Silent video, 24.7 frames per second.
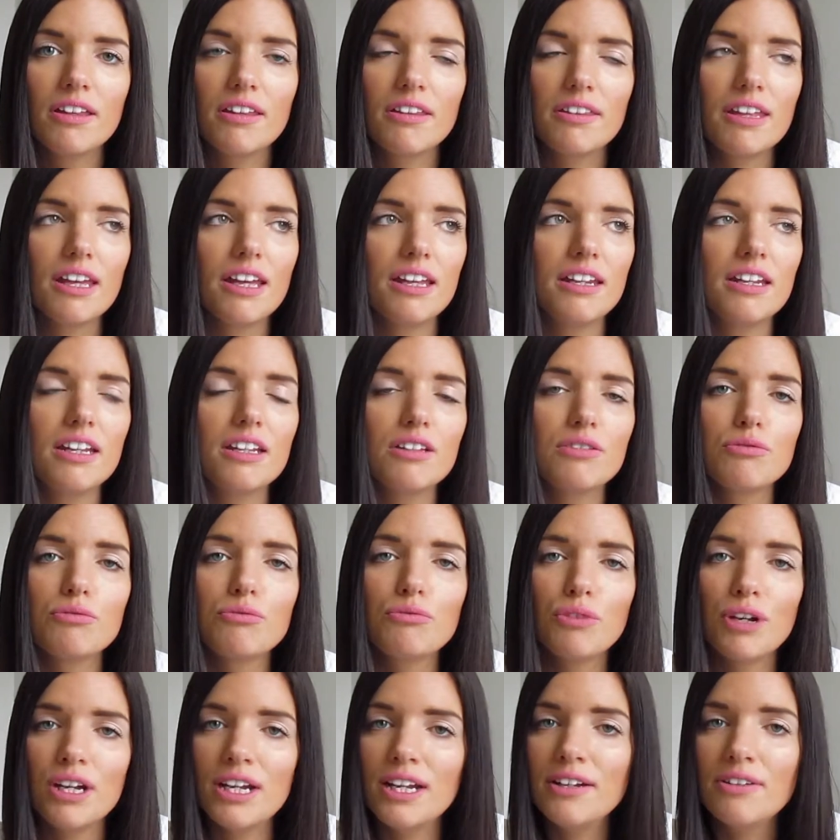then it's
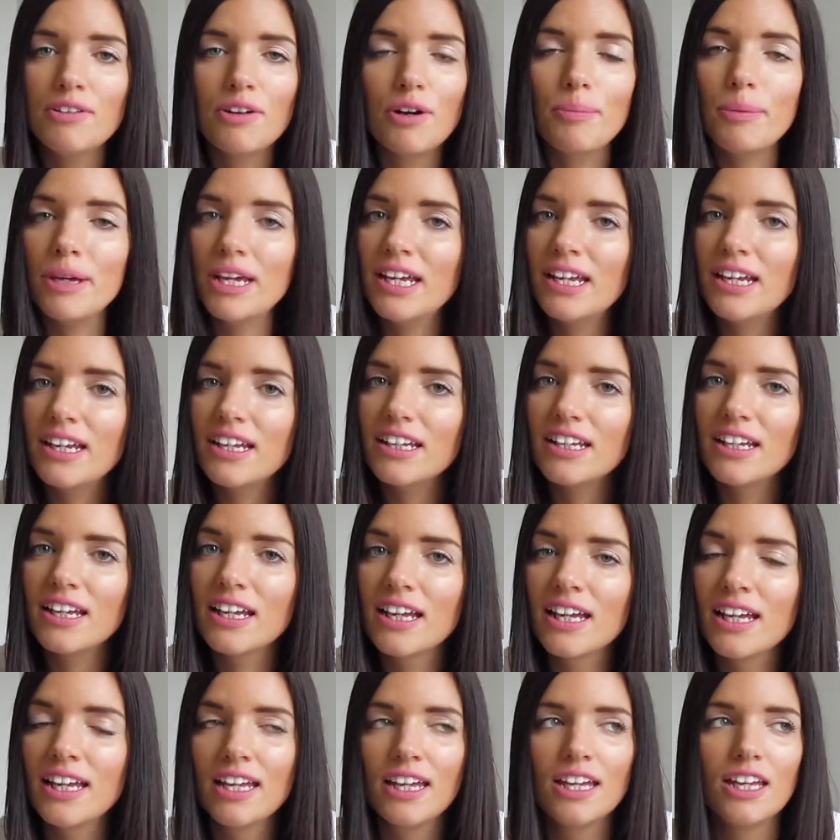really not appealing.
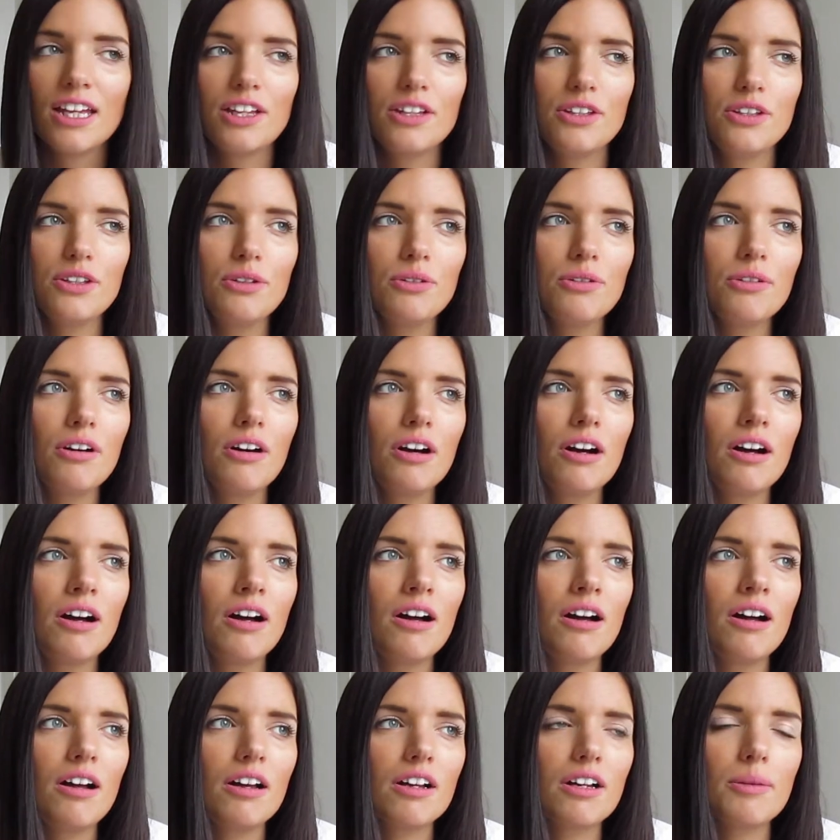You
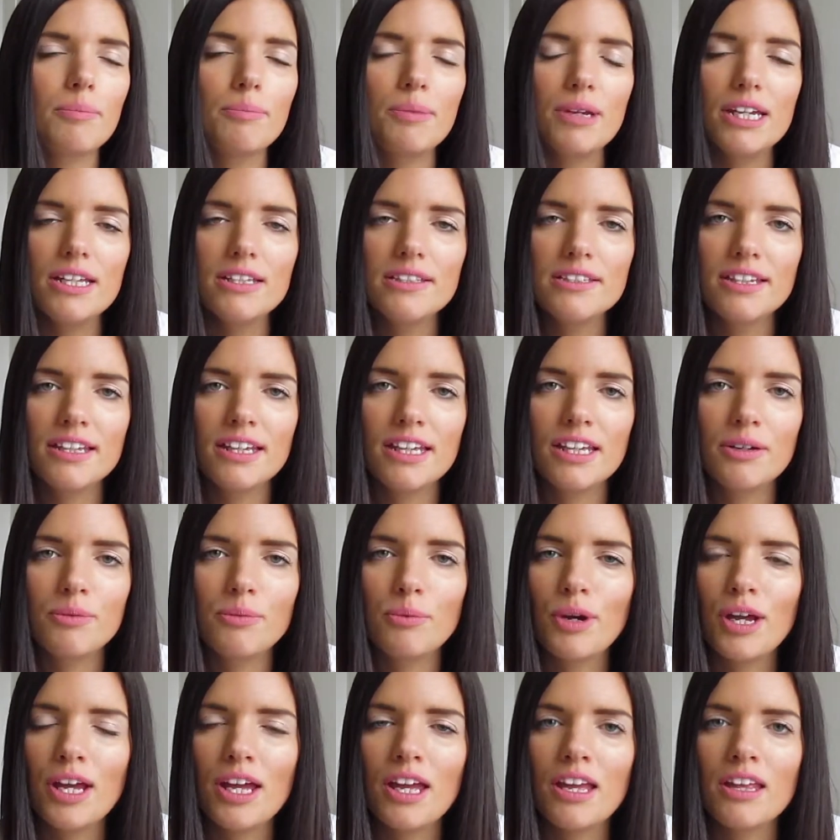are competing
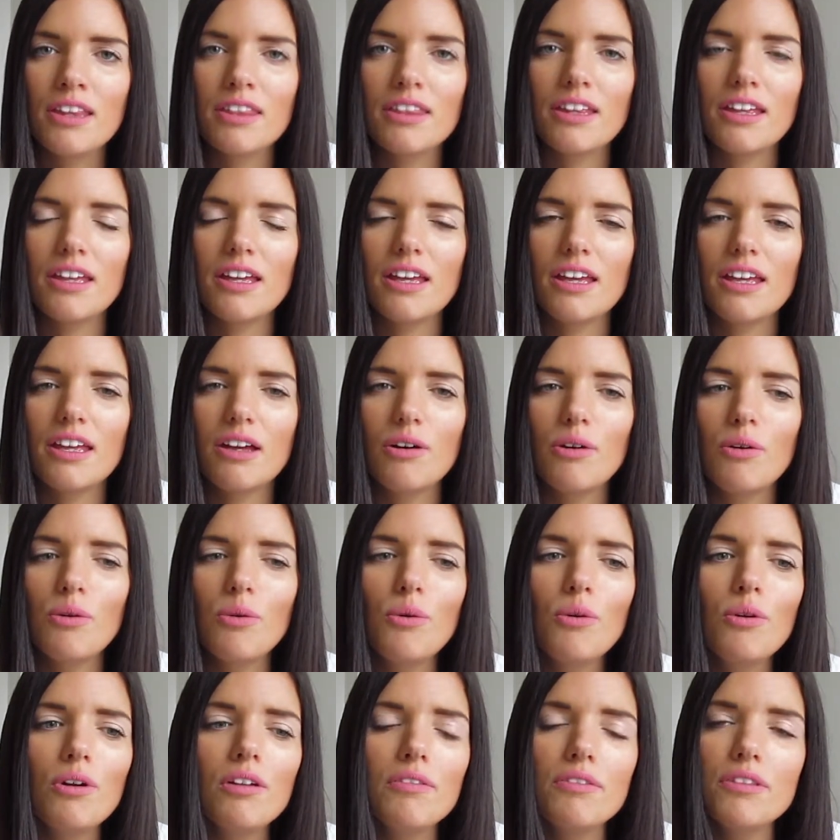with
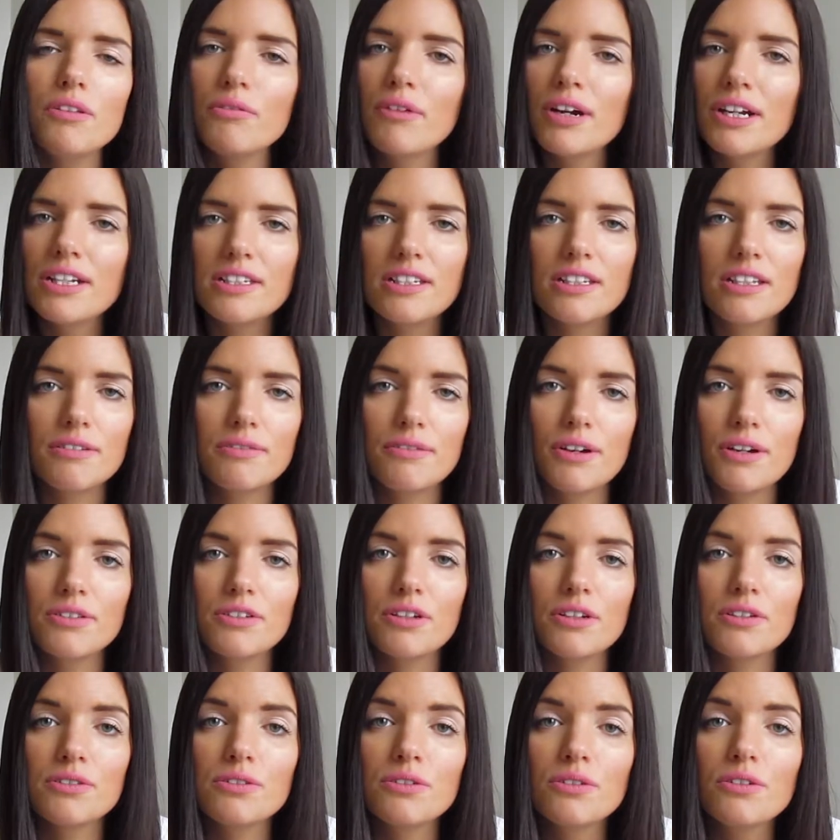all of the rest of the
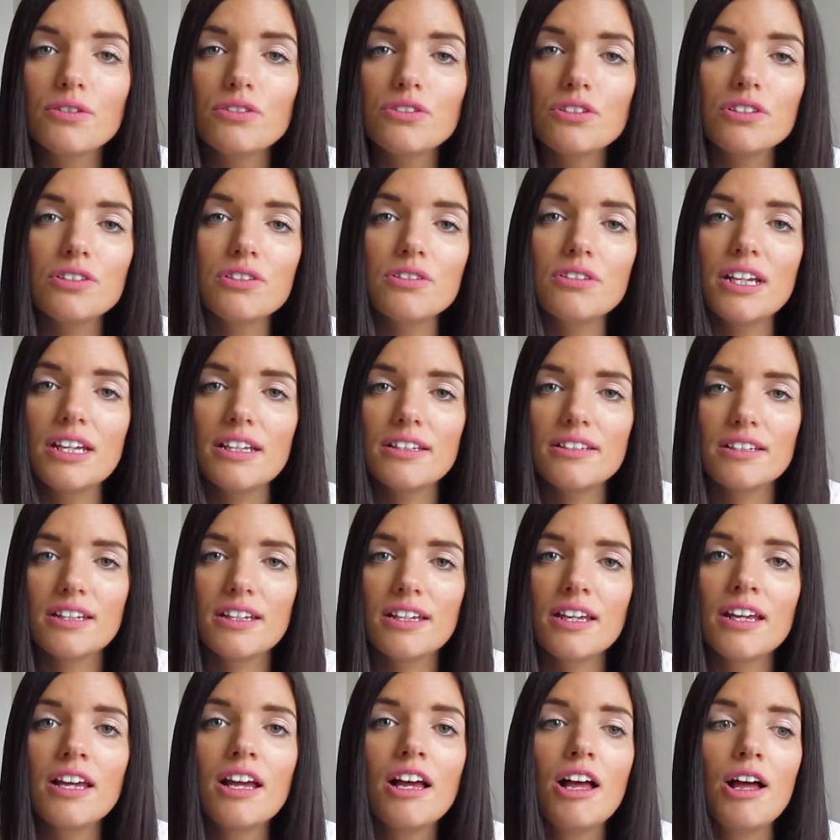photos, not just on
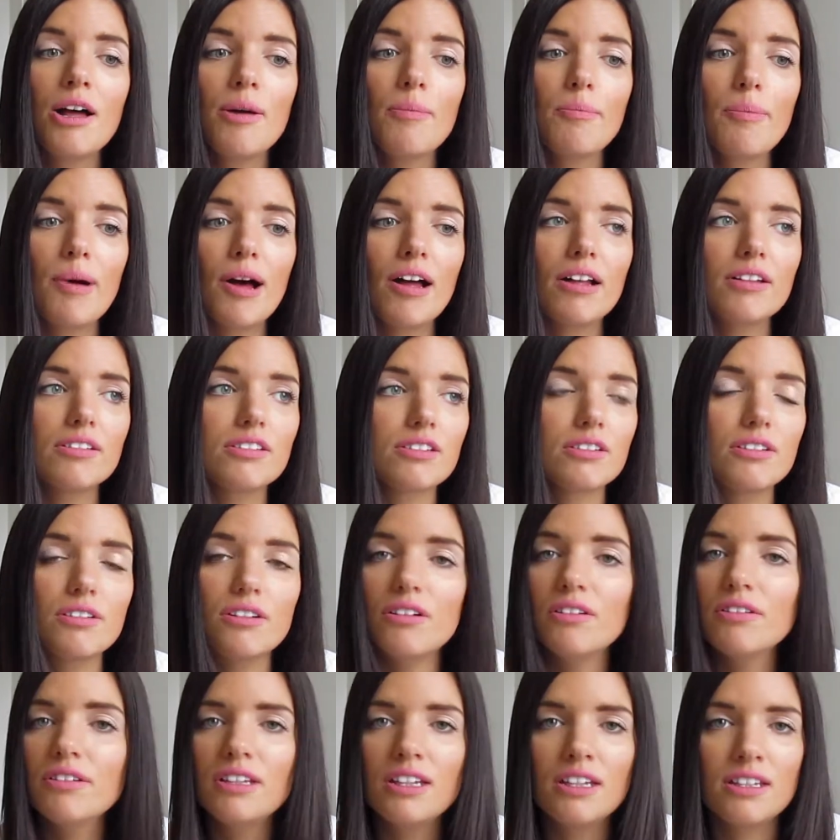Etsy, but
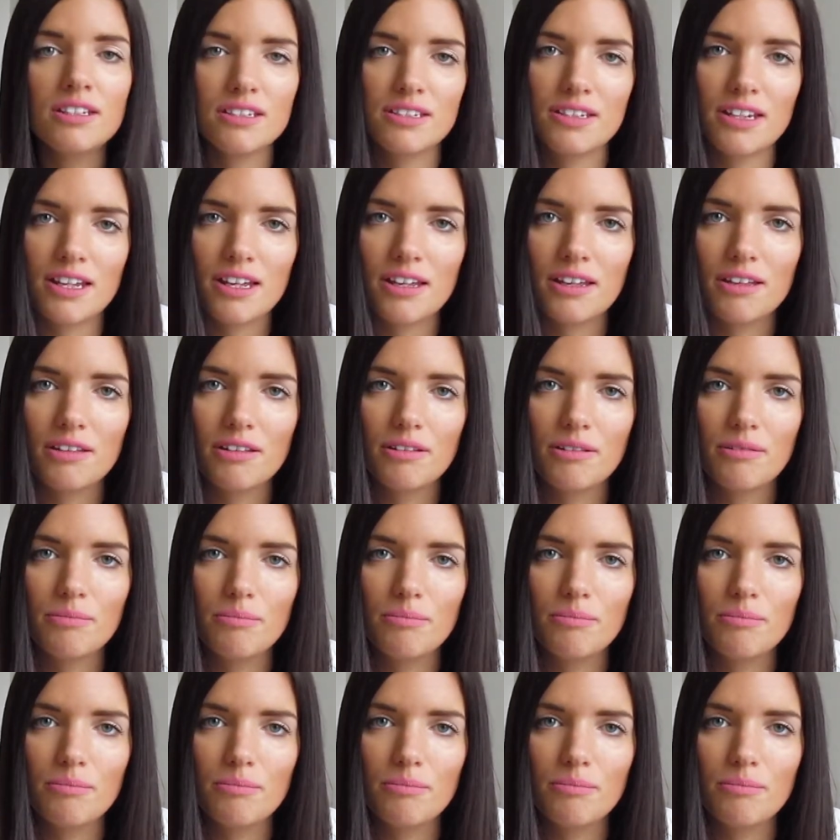on the internet.